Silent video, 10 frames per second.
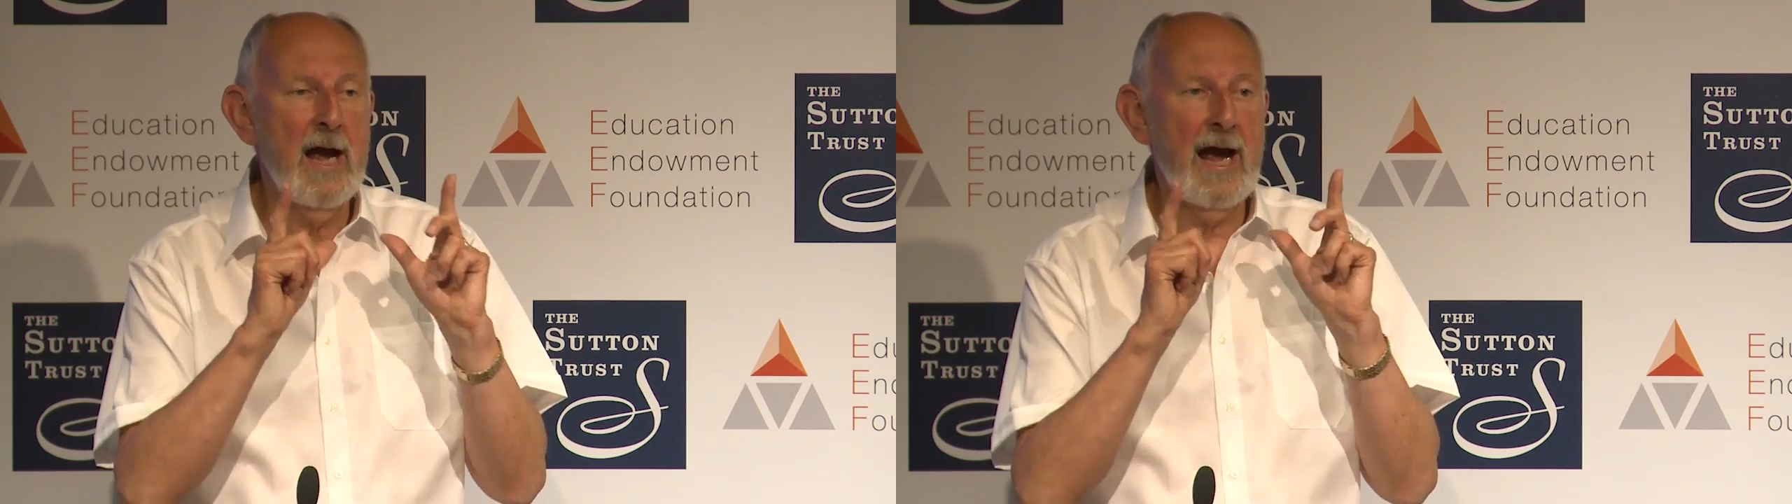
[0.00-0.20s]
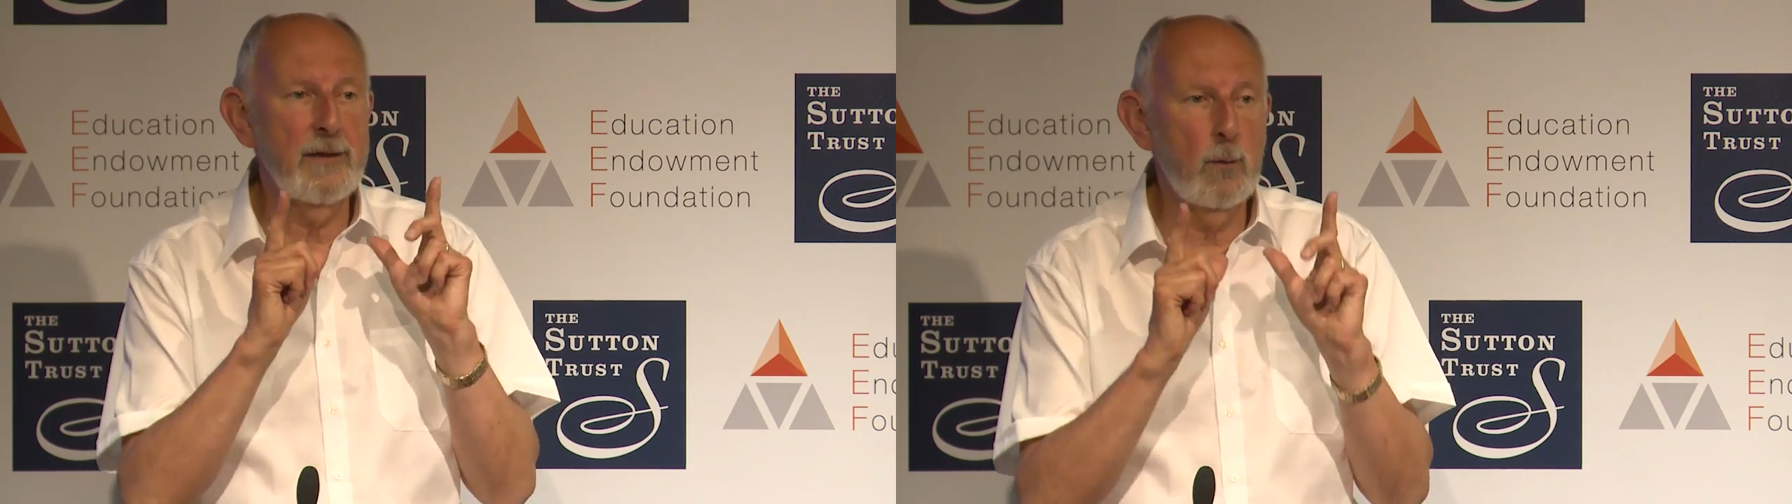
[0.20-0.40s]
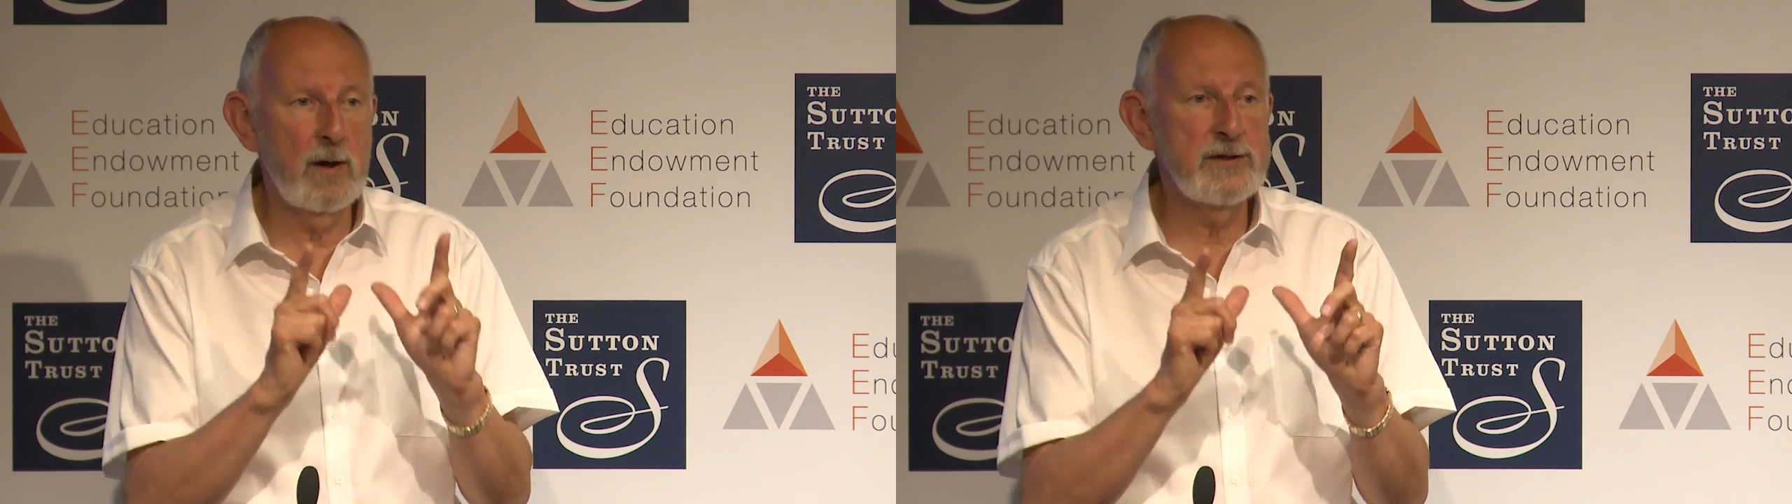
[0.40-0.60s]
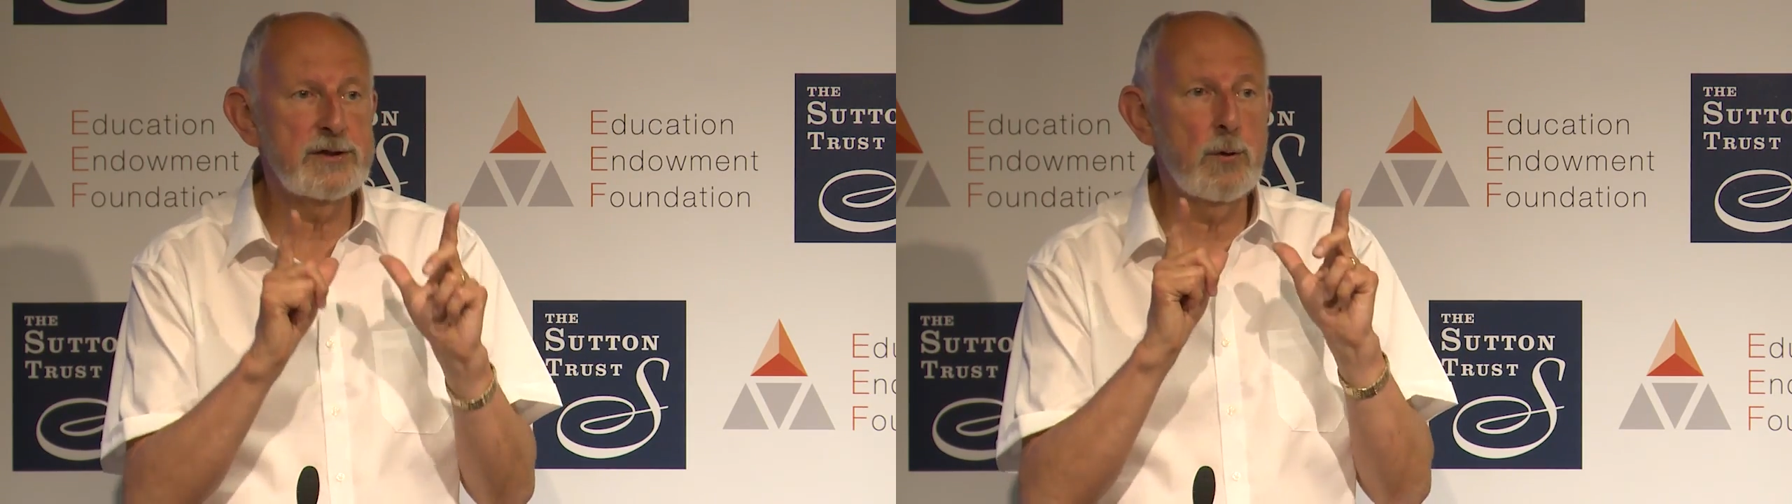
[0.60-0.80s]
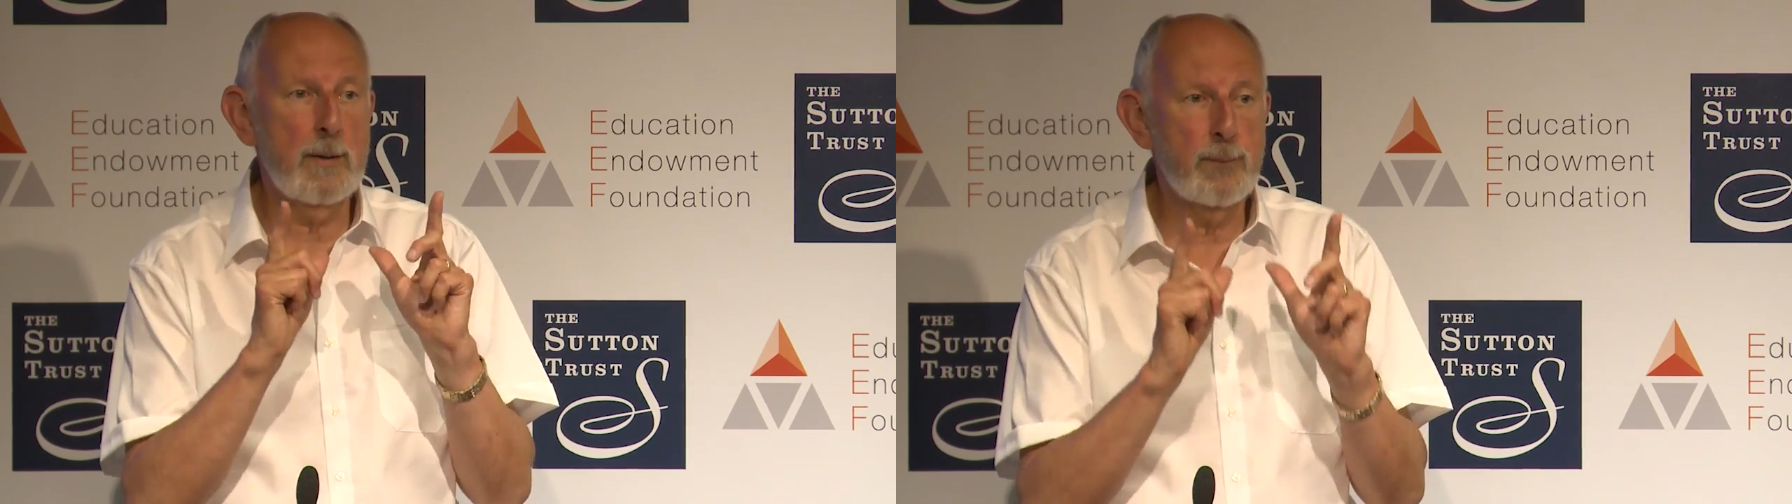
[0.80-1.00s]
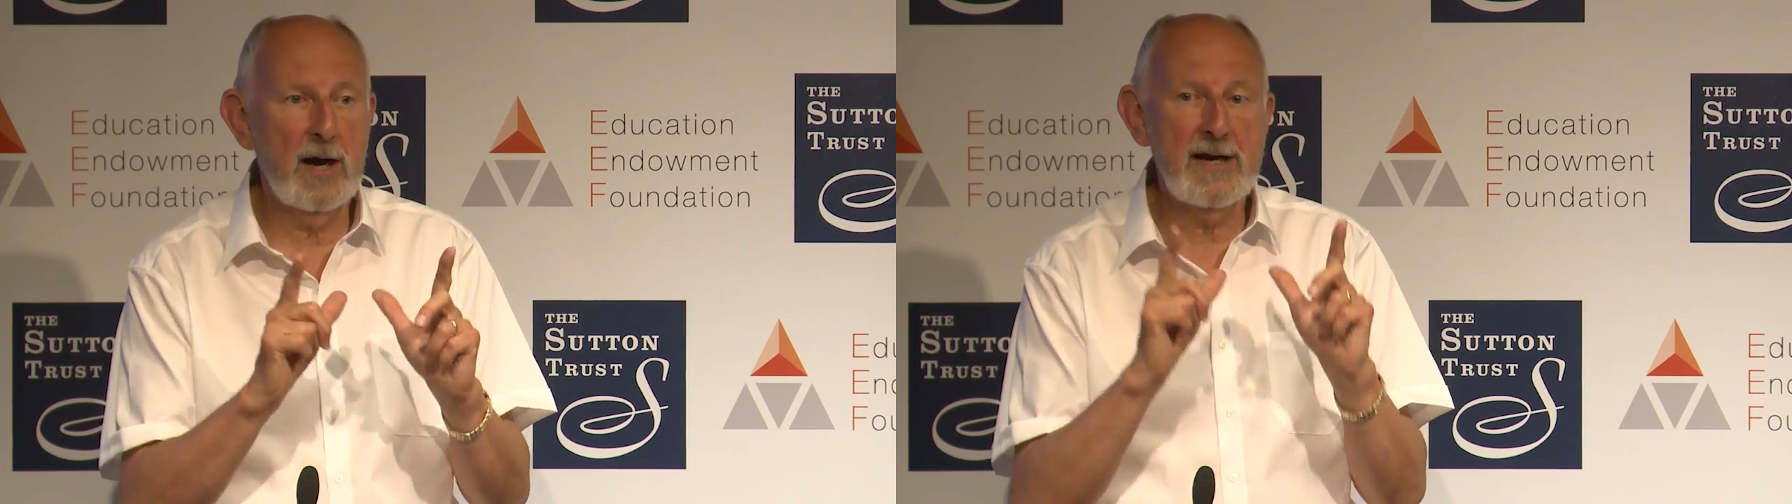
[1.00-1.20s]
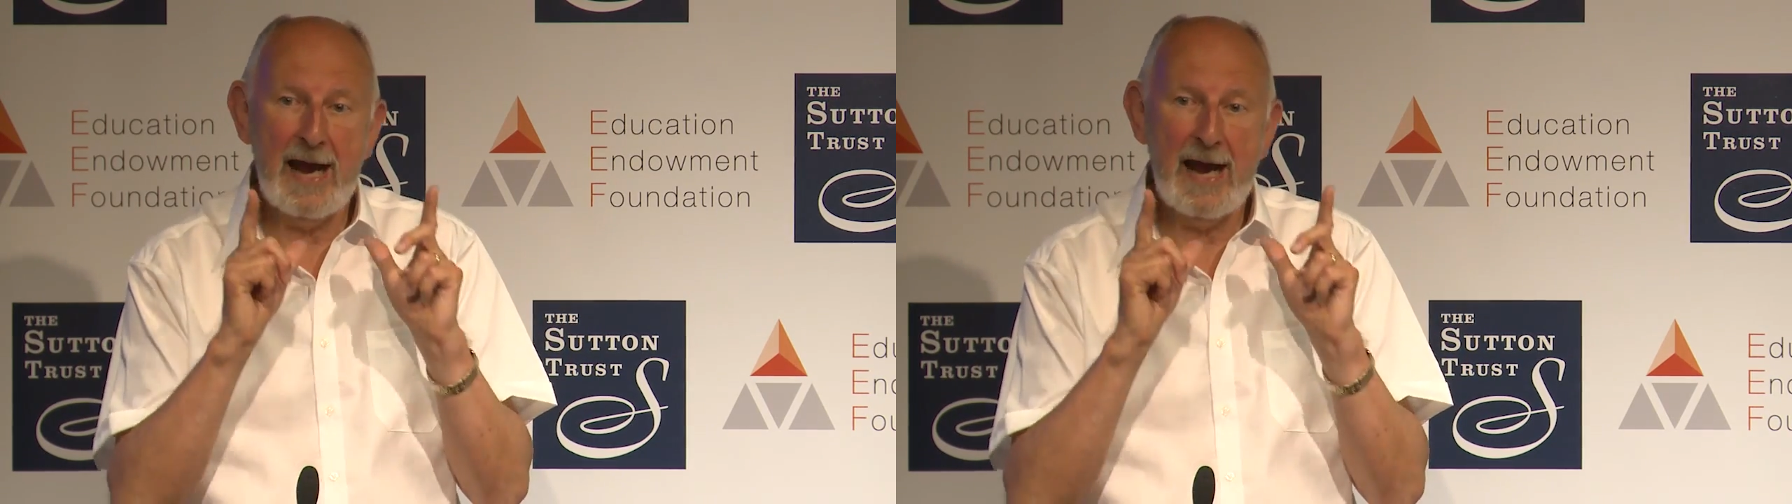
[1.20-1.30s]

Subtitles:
And the ones who are bright,